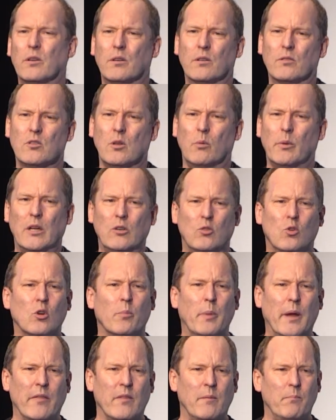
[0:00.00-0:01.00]
So when I talk
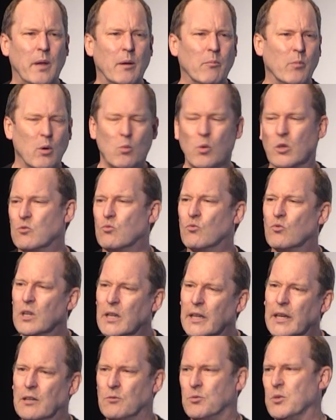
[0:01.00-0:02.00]
about the memory, what's
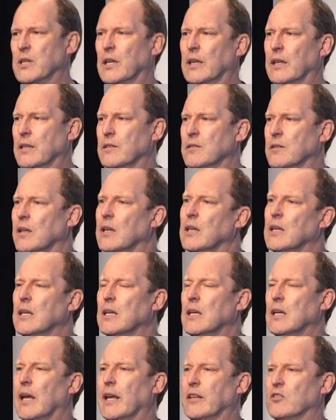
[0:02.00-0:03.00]
really interesting is
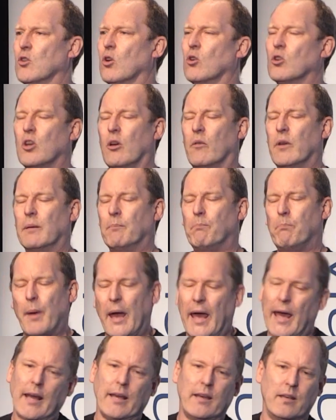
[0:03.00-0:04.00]
it's not going
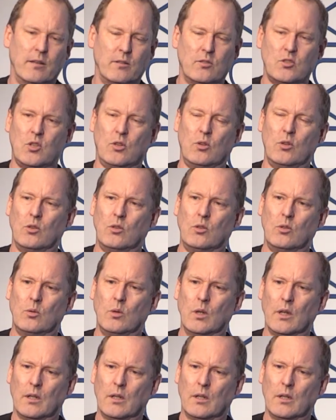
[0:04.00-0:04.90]
back to